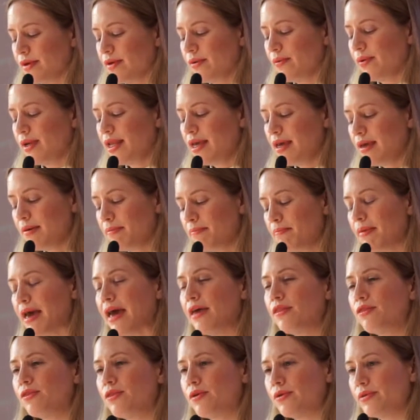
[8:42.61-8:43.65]
When he
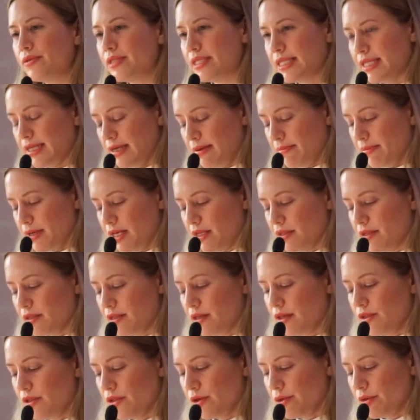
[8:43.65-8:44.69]
met those demons
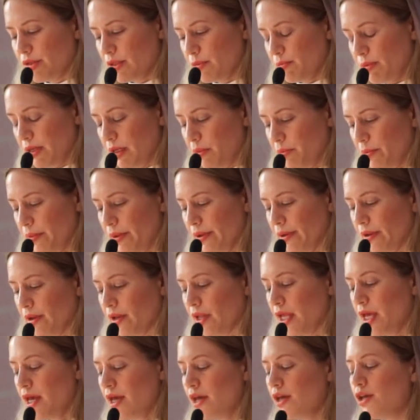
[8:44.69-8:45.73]
in those people,